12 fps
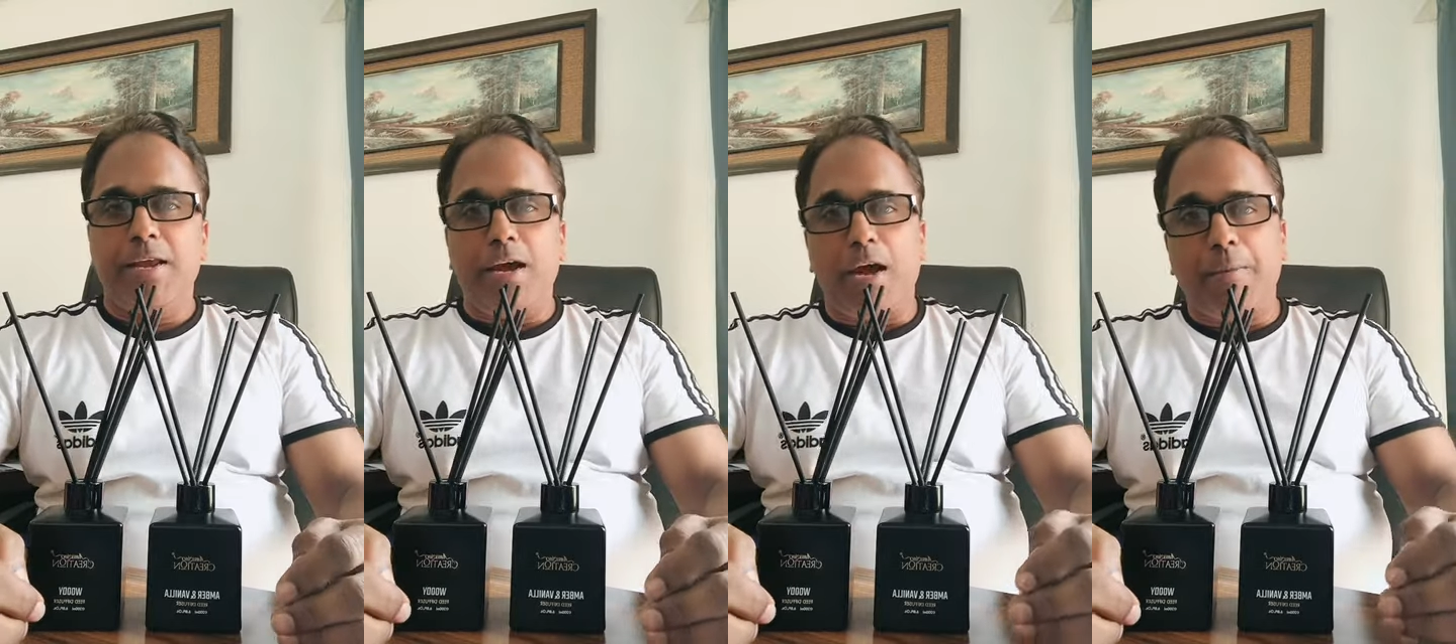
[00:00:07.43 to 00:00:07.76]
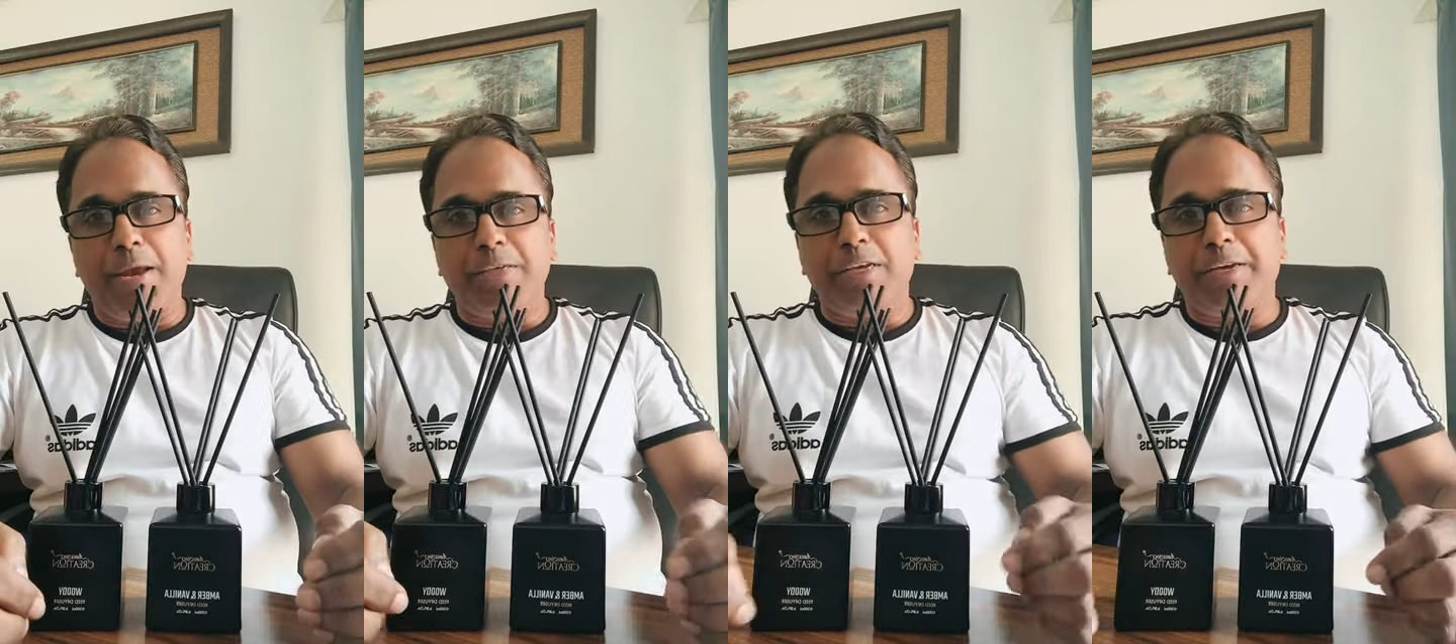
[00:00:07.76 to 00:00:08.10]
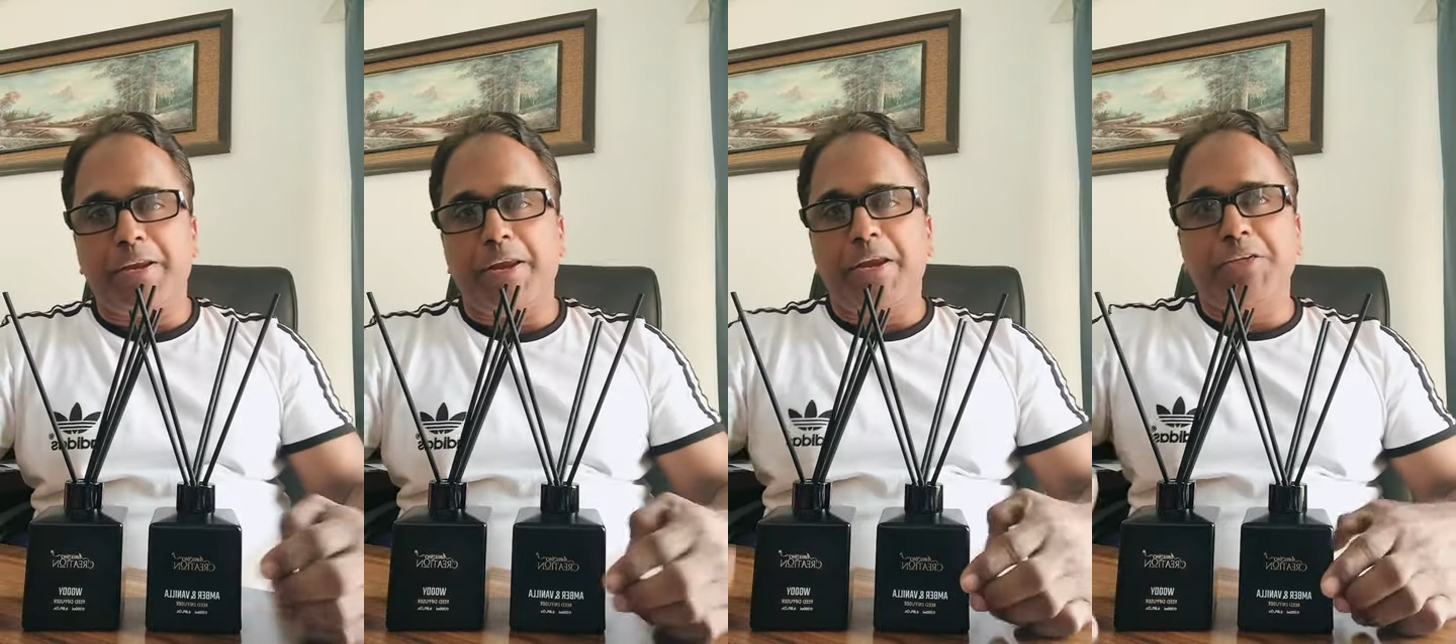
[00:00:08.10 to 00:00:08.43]
amazing
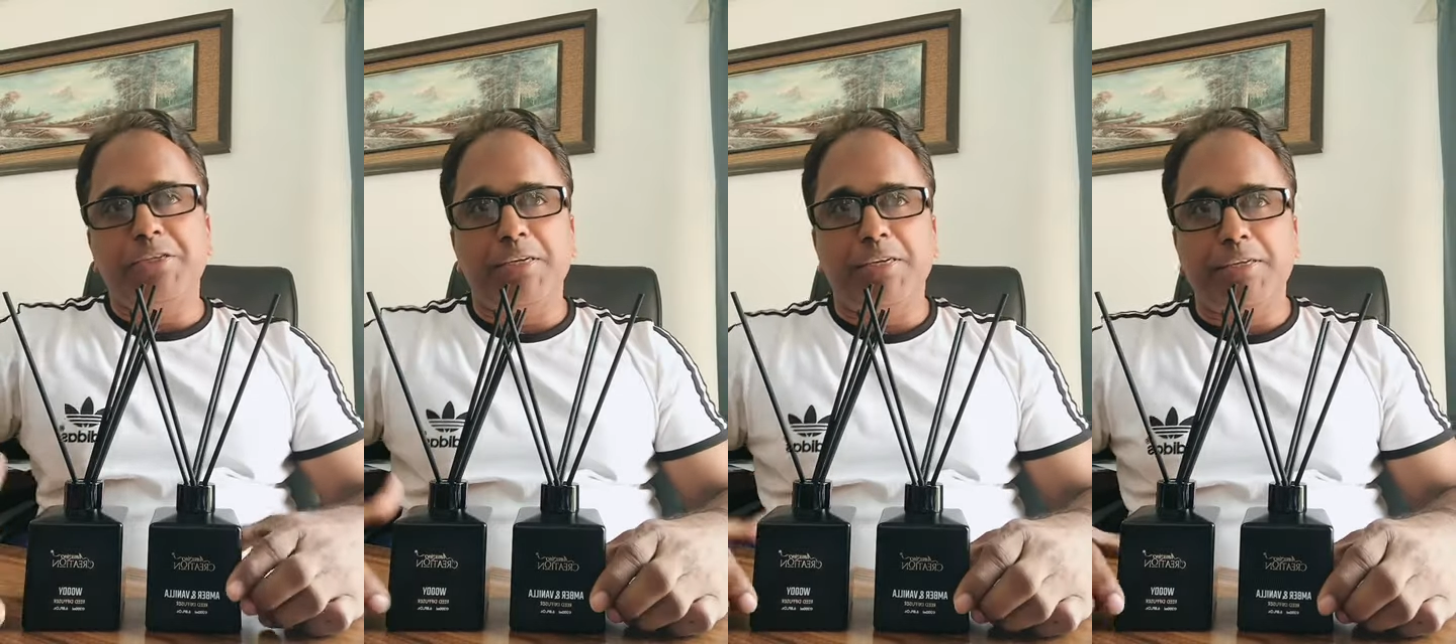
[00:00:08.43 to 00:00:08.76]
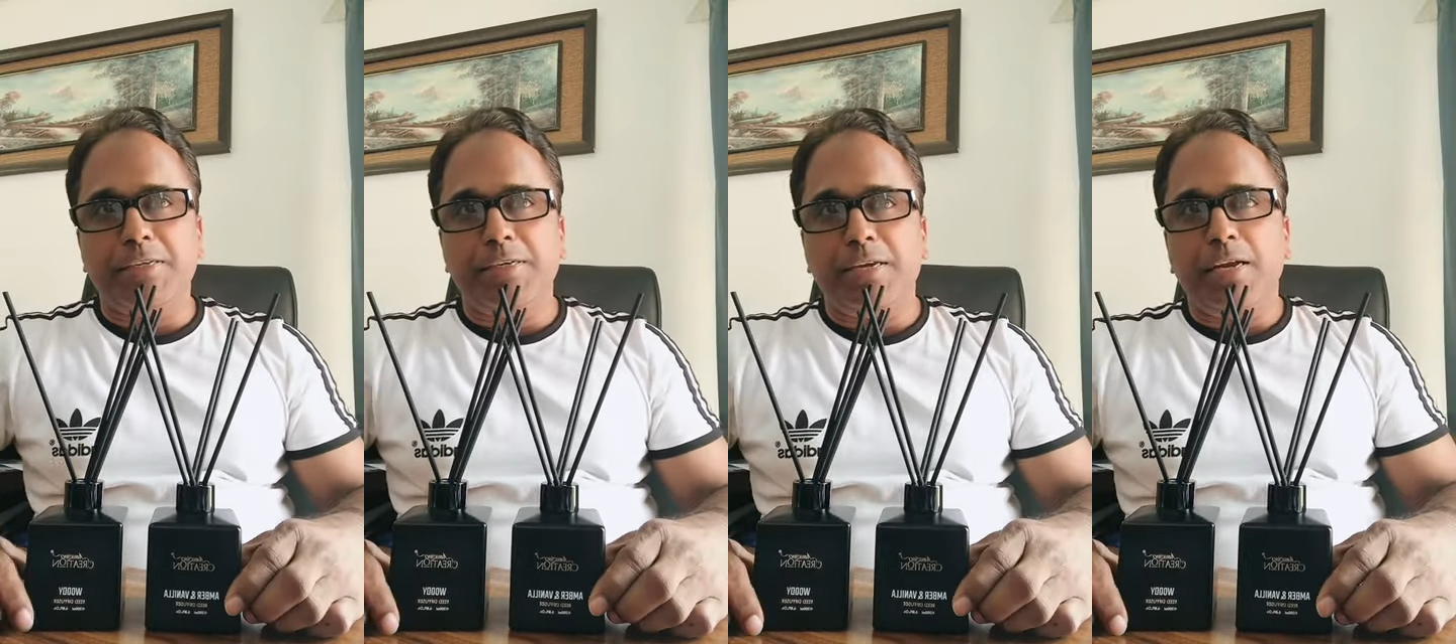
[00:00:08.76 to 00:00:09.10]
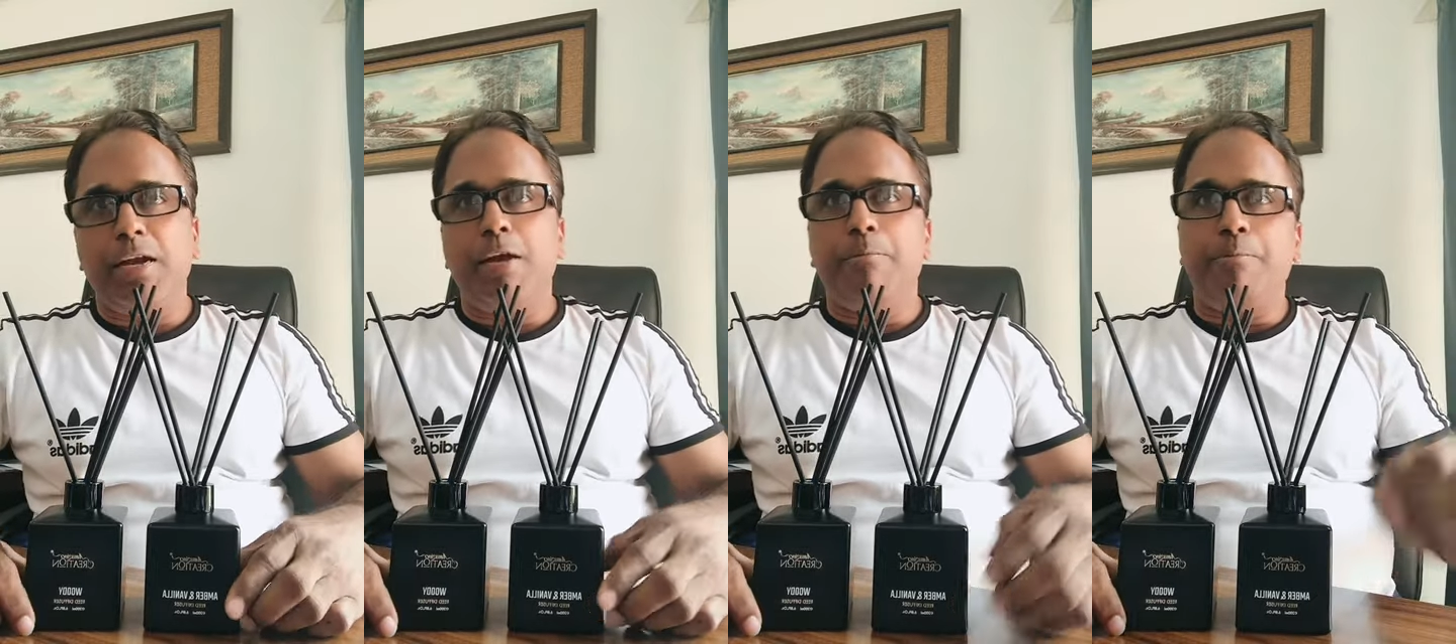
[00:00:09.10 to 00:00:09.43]
creation
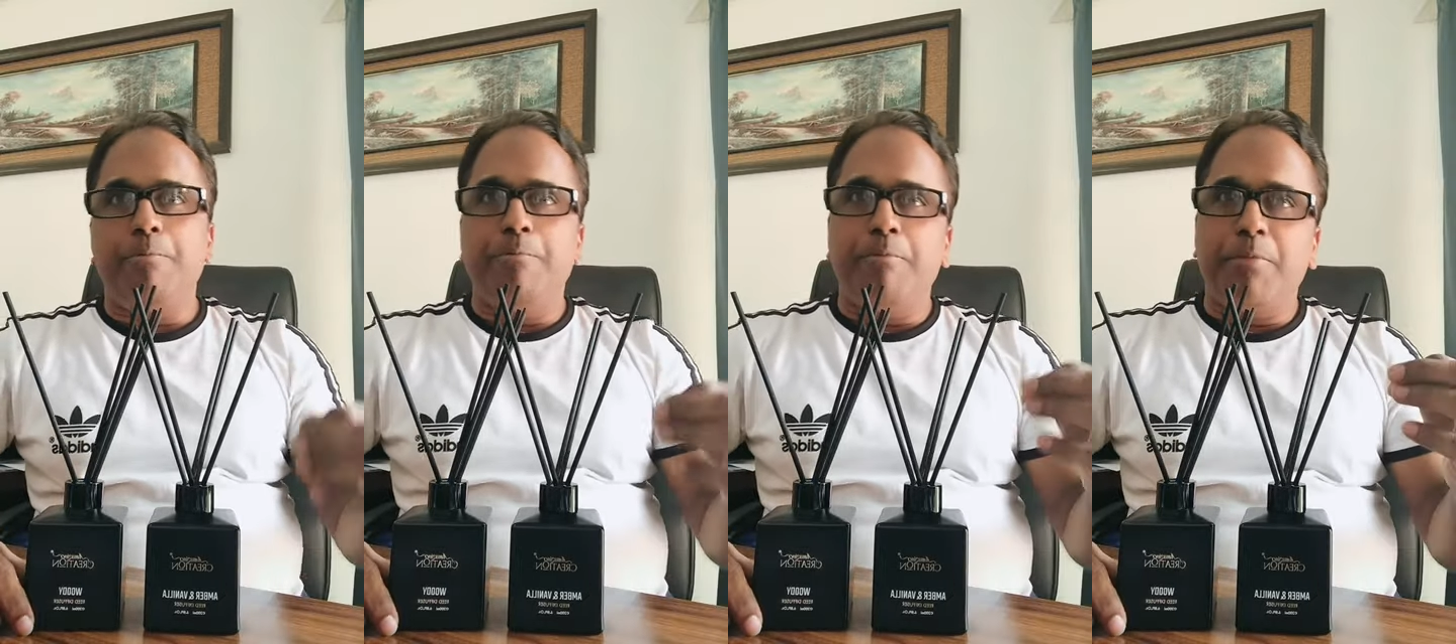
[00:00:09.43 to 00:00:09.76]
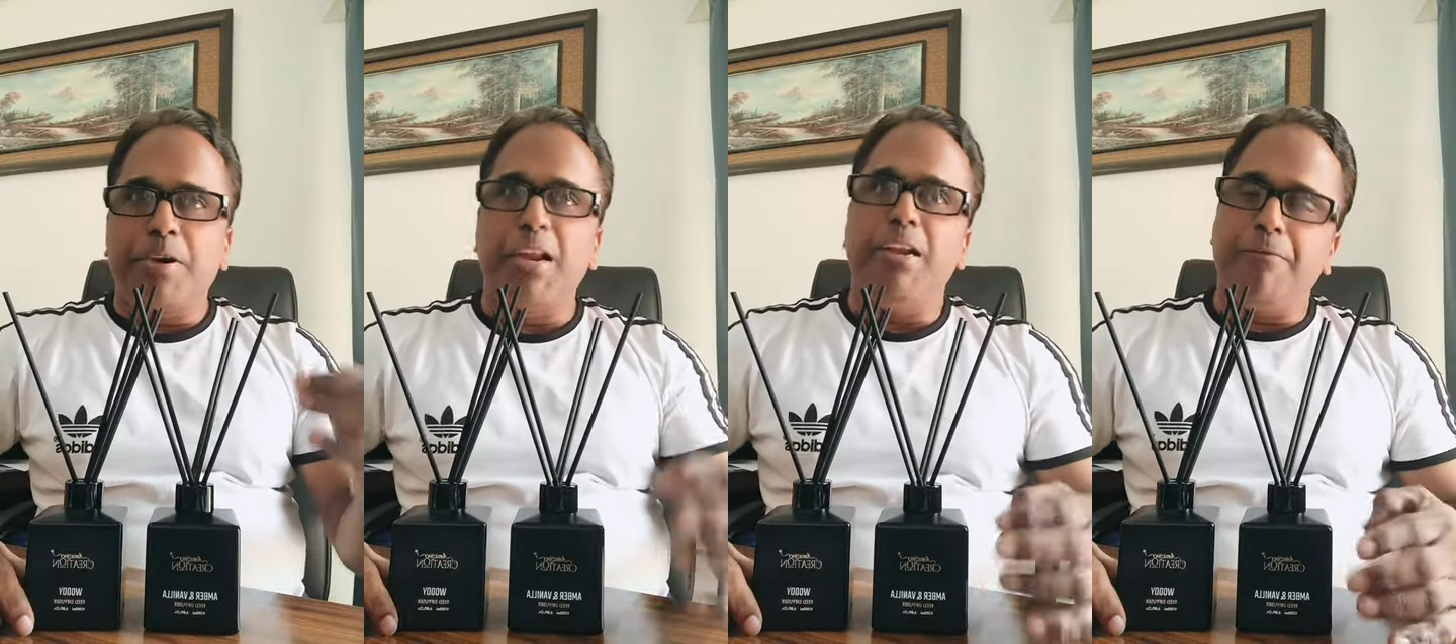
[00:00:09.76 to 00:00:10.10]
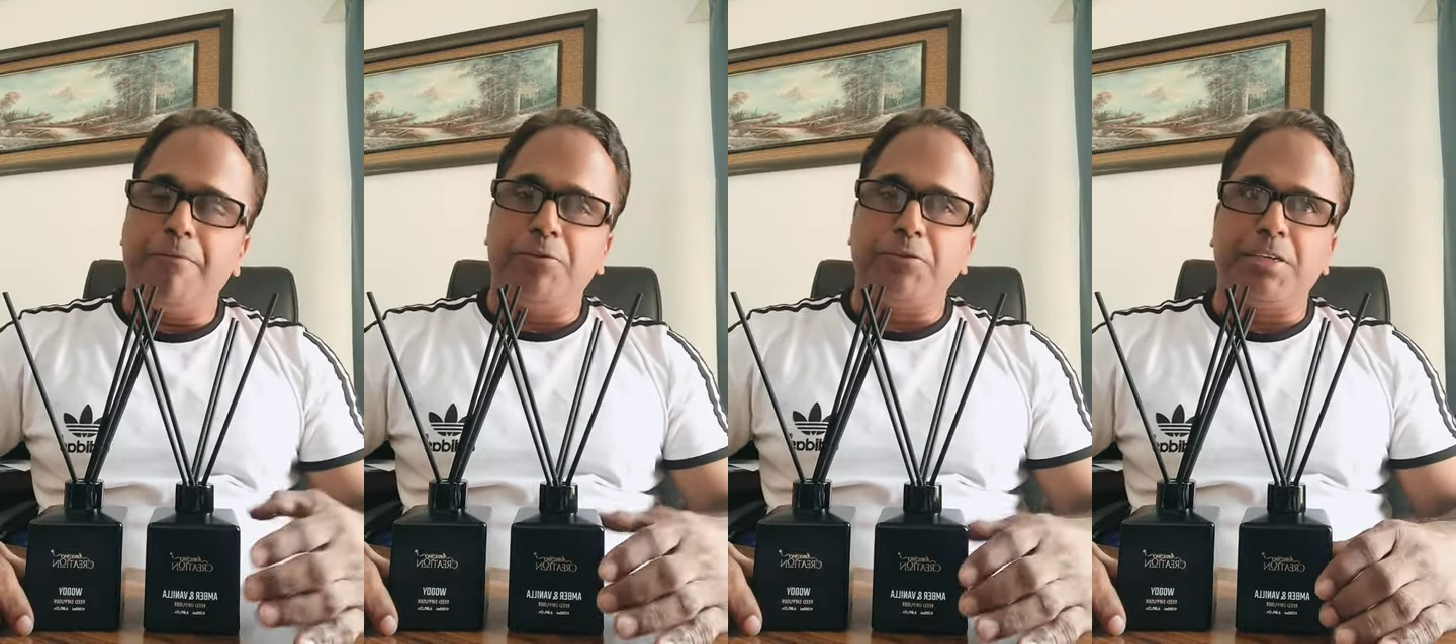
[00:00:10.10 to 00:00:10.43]

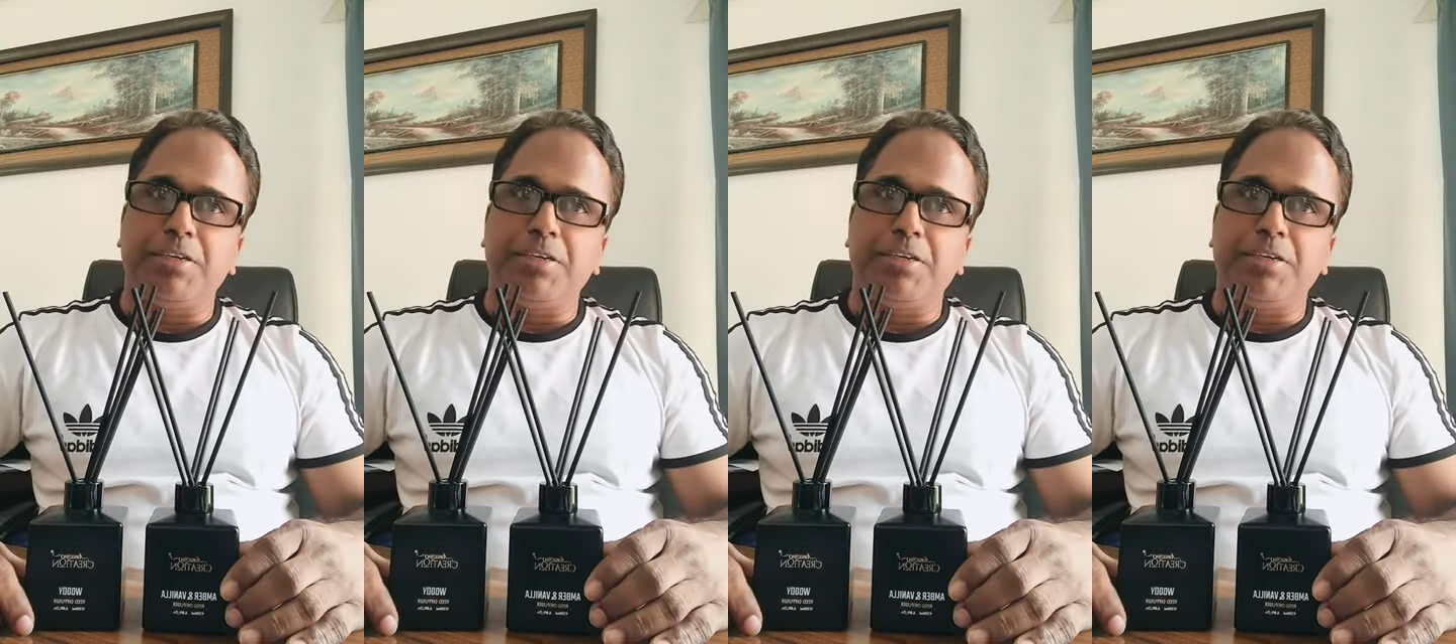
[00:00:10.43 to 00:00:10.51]
Diffuser.